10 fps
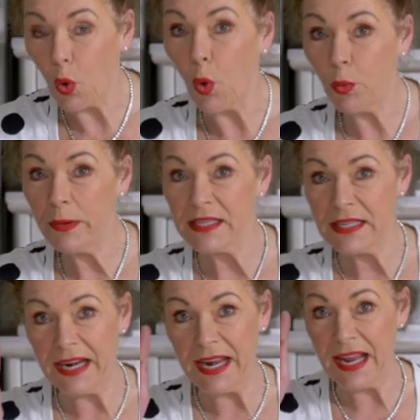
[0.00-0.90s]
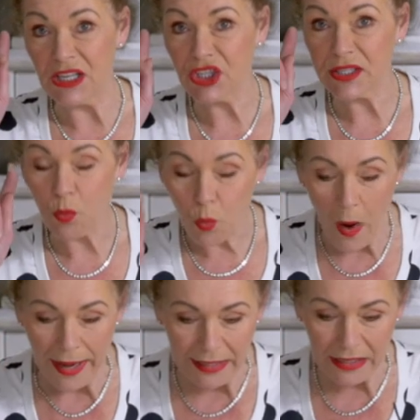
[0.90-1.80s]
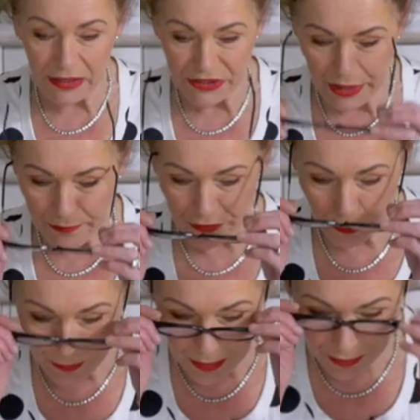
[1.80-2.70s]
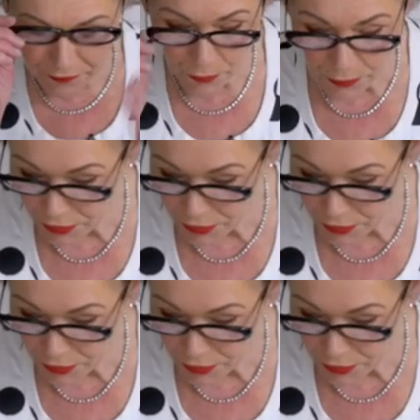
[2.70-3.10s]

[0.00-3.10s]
all been done and just one little tip from me before you